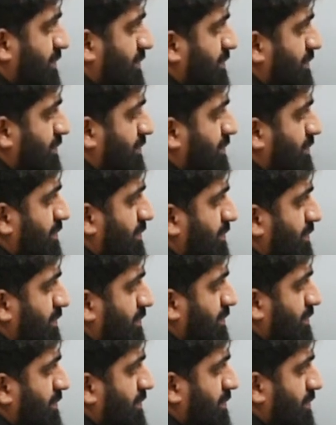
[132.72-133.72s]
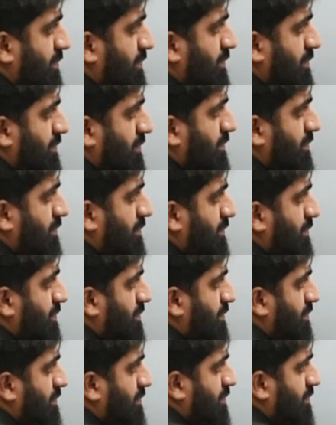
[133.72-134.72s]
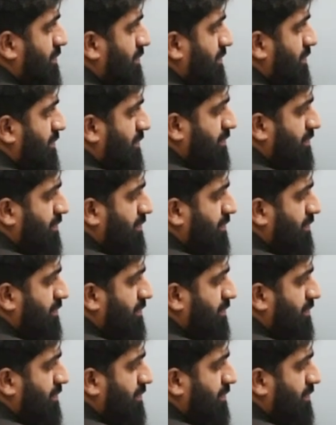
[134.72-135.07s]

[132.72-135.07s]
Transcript: (silence)